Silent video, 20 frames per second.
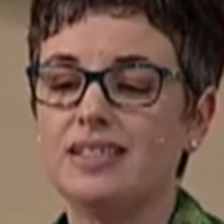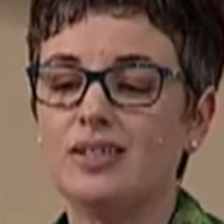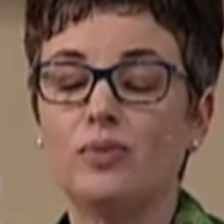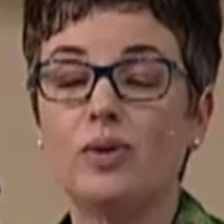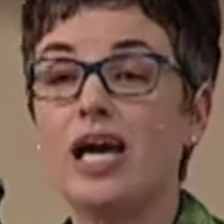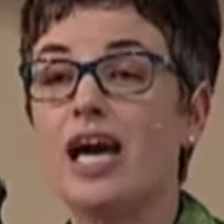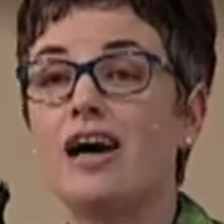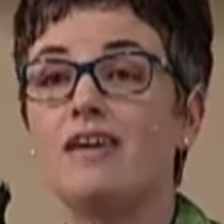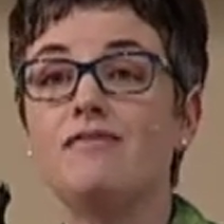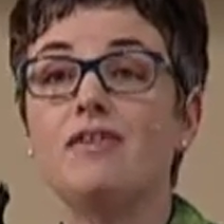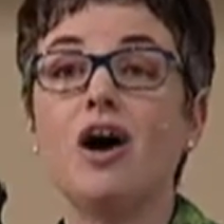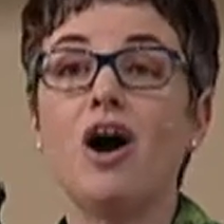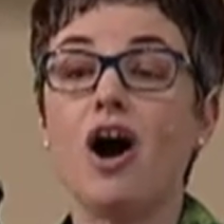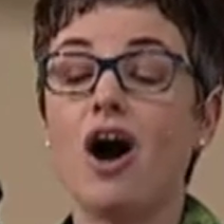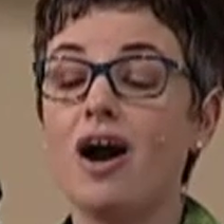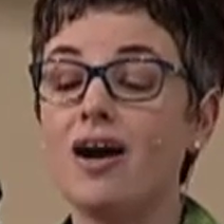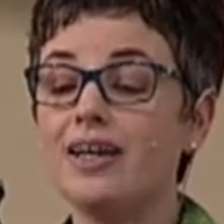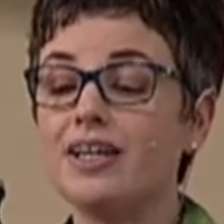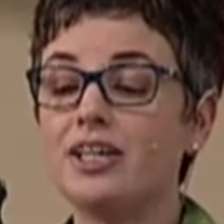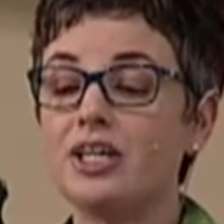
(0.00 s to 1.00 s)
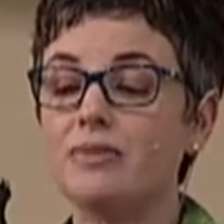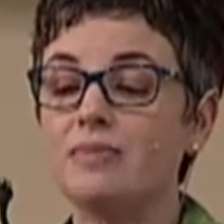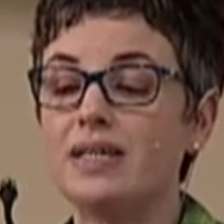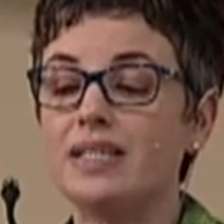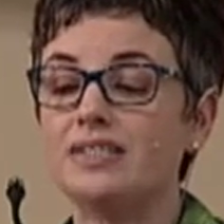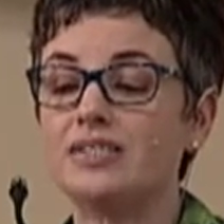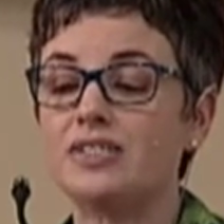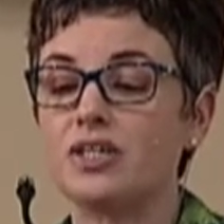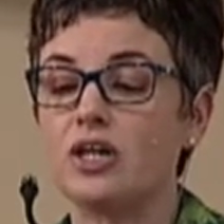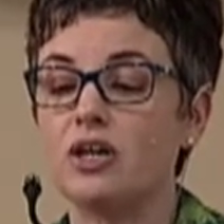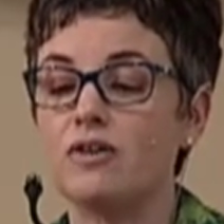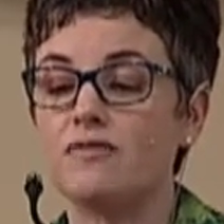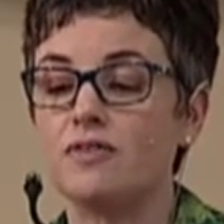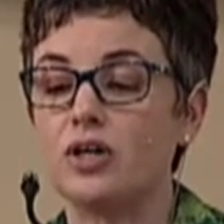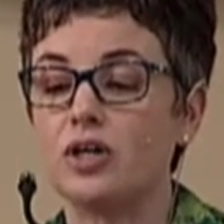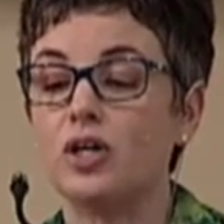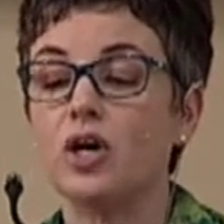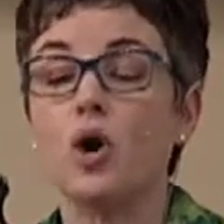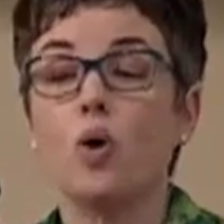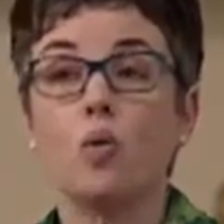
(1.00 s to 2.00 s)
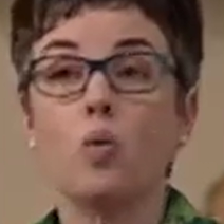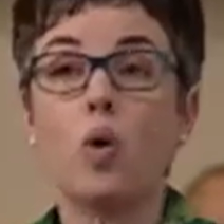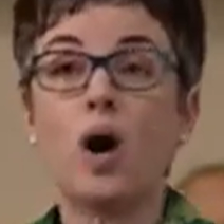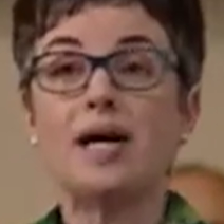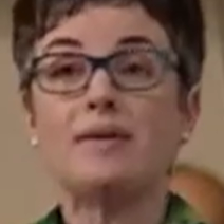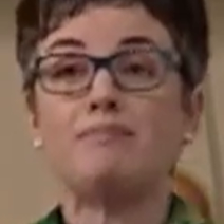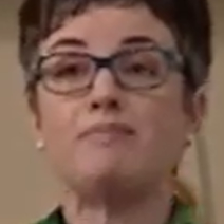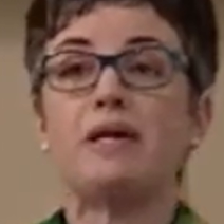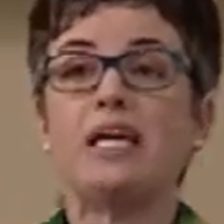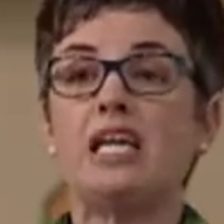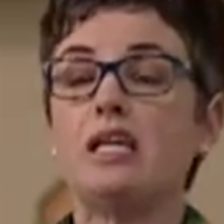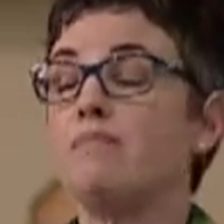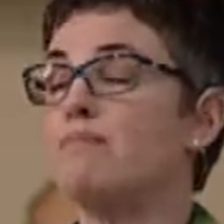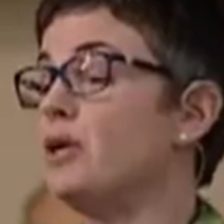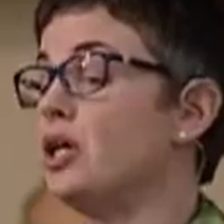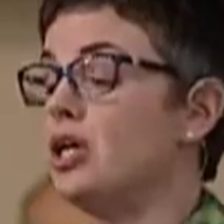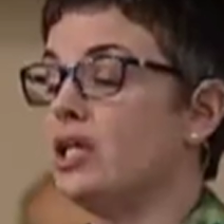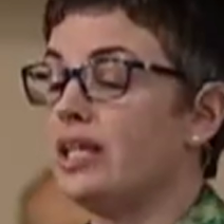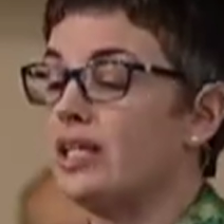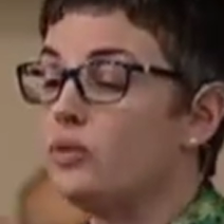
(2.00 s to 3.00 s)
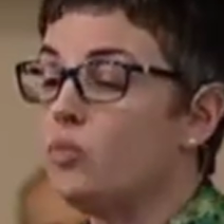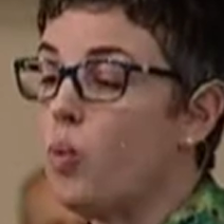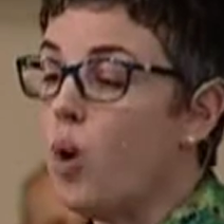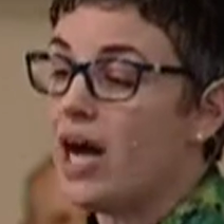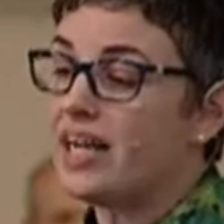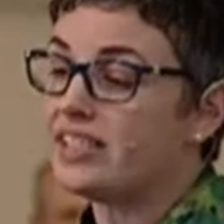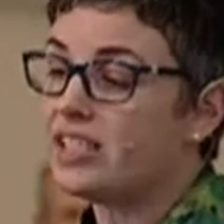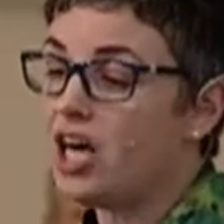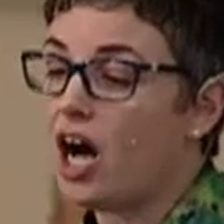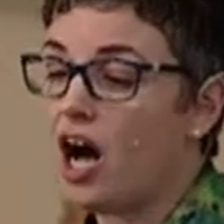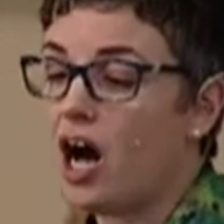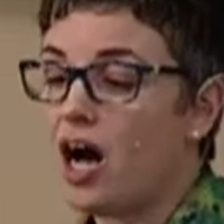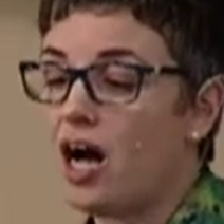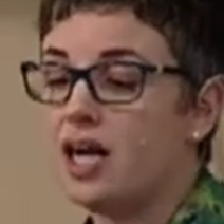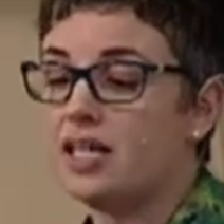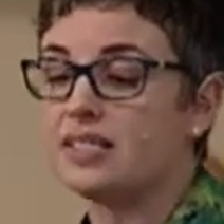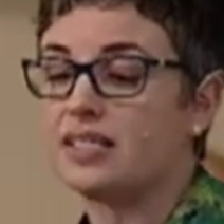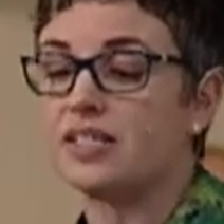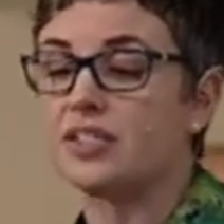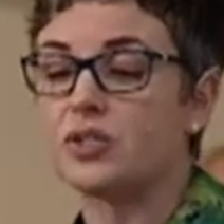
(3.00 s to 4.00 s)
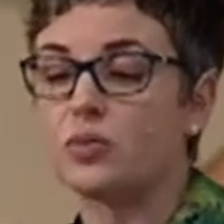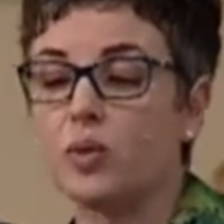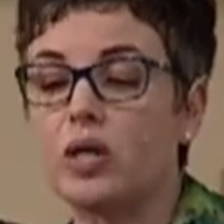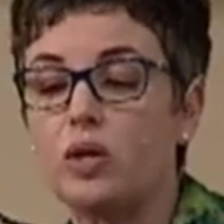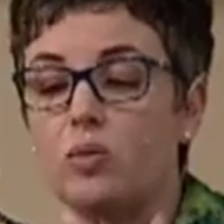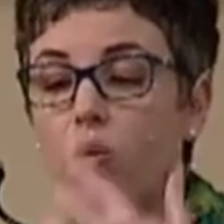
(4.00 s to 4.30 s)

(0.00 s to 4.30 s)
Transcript: We have arguments over what people and what causes we